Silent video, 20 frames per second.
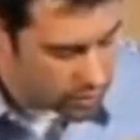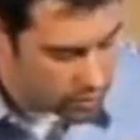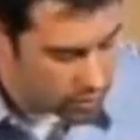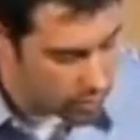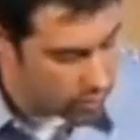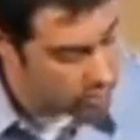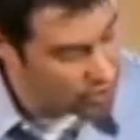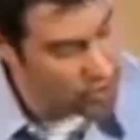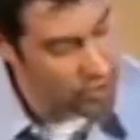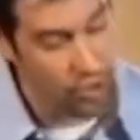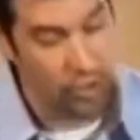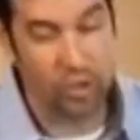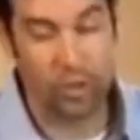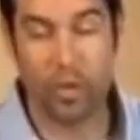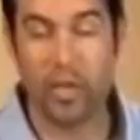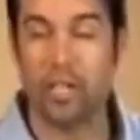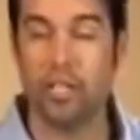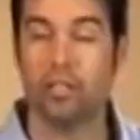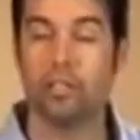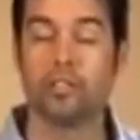We're still
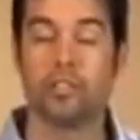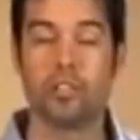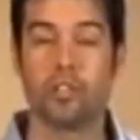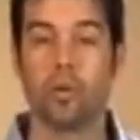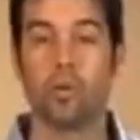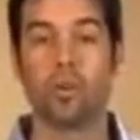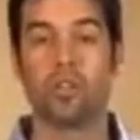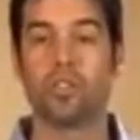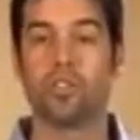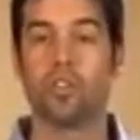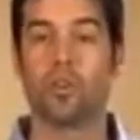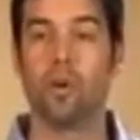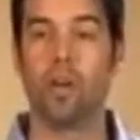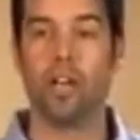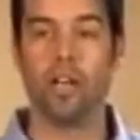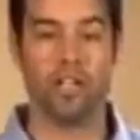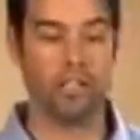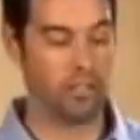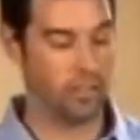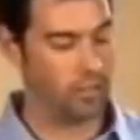green, so we're still
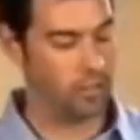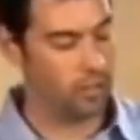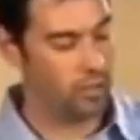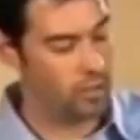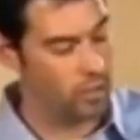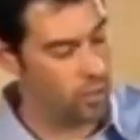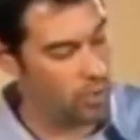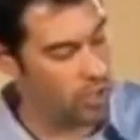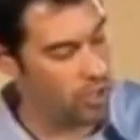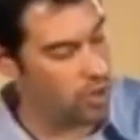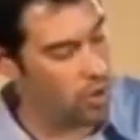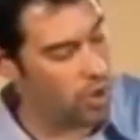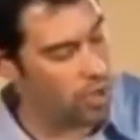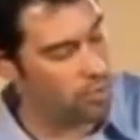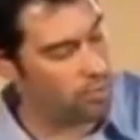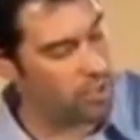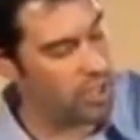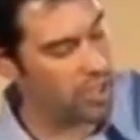ready. So we can go ahead and